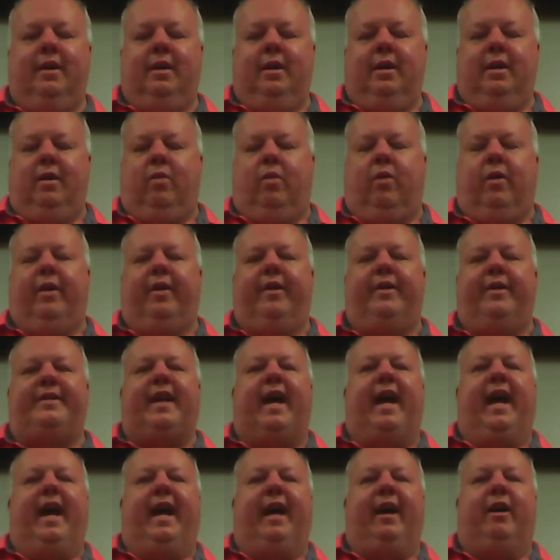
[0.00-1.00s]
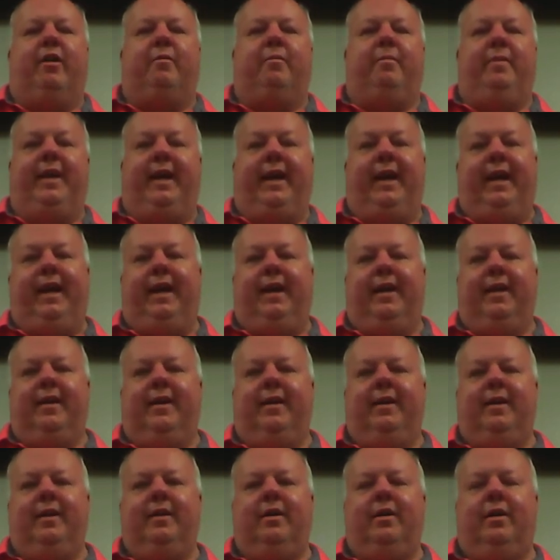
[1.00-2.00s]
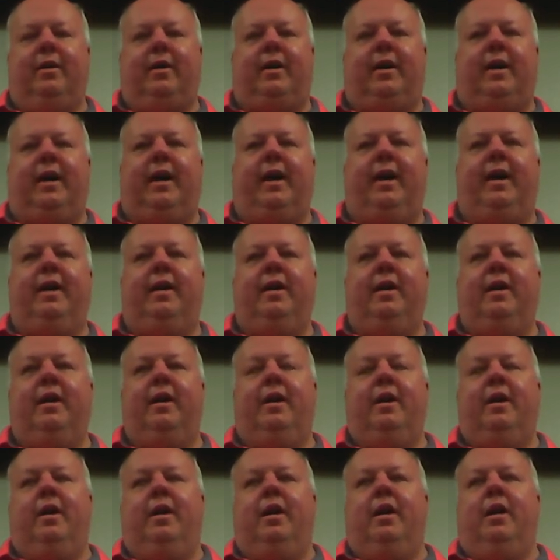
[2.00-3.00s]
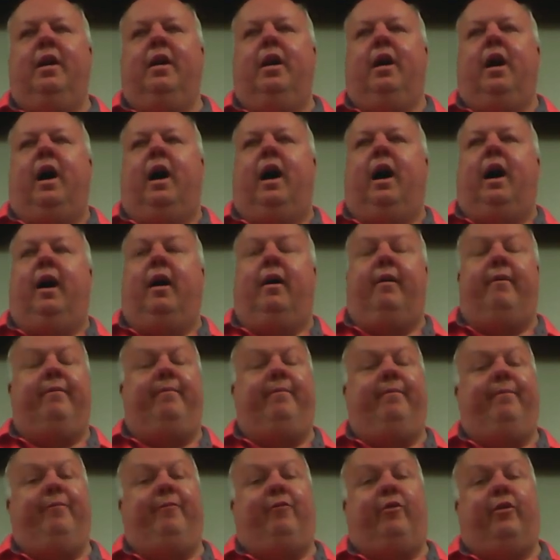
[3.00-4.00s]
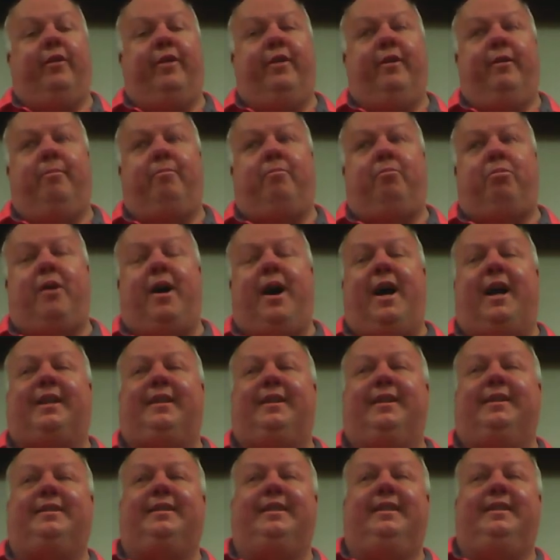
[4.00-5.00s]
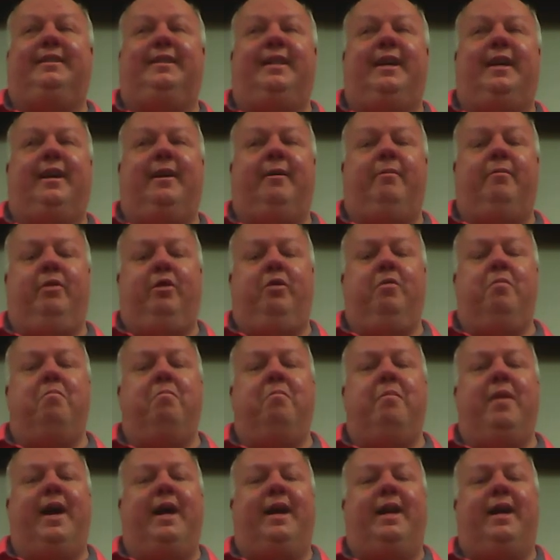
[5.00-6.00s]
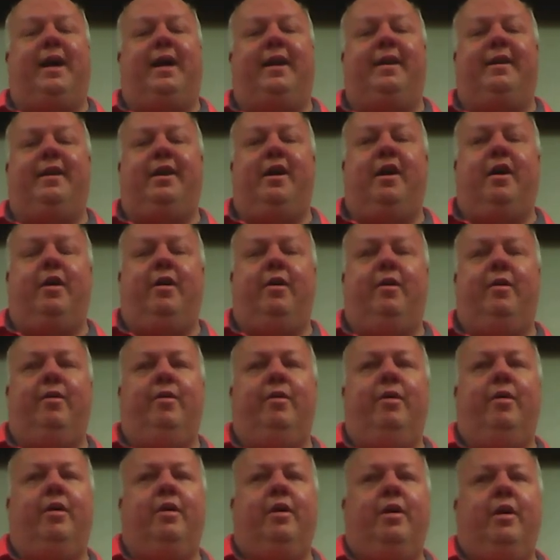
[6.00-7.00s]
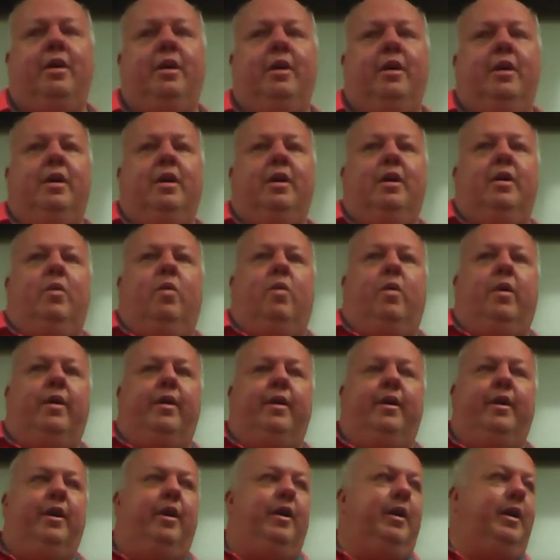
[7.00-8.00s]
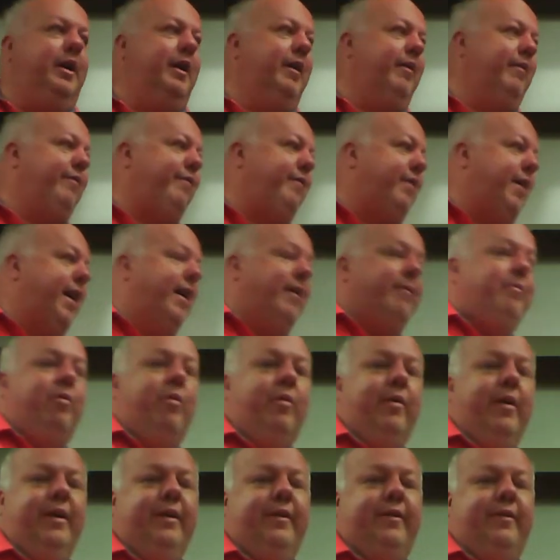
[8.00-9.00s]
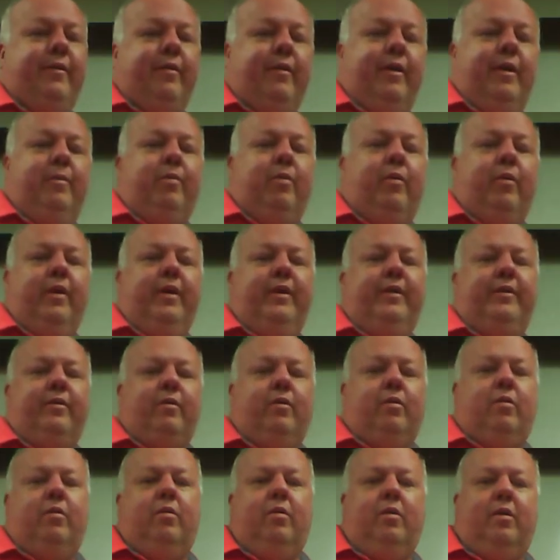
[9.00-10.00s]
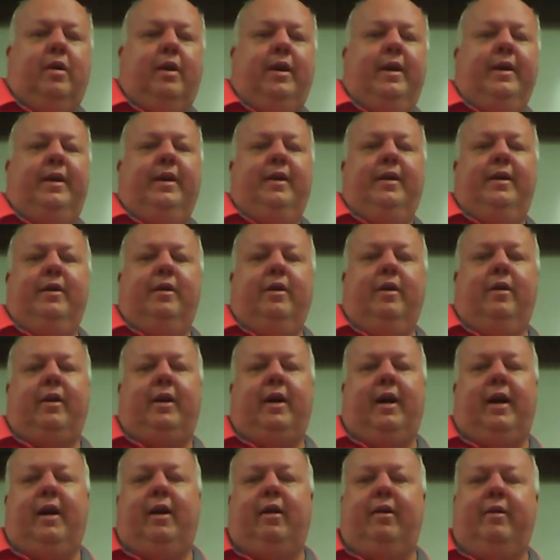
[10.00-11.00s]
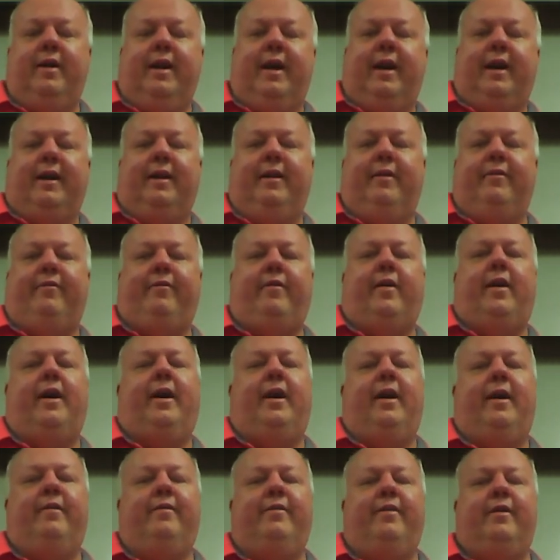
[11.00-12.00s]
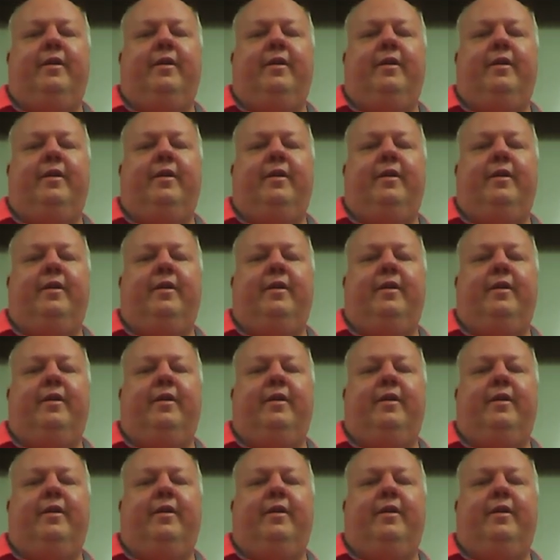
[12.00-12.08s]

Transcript: whether it's A or B. Okay. For the practice exam, you may not know whether you get 5 points, 3 points, or 1, okay, or -5.